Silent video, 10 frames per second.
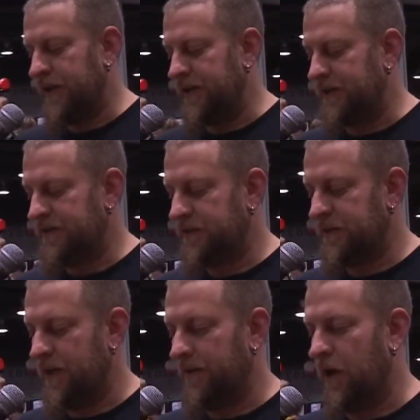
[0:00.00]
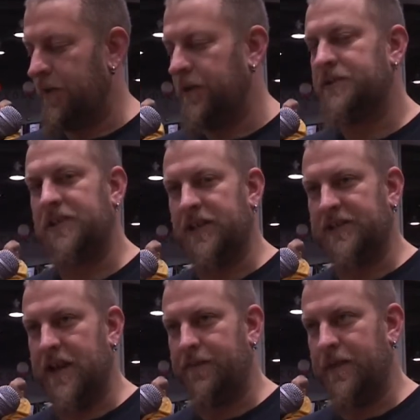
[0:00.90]
is, although she does
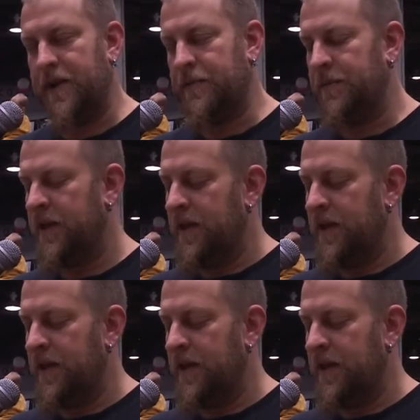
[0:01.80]
have venom,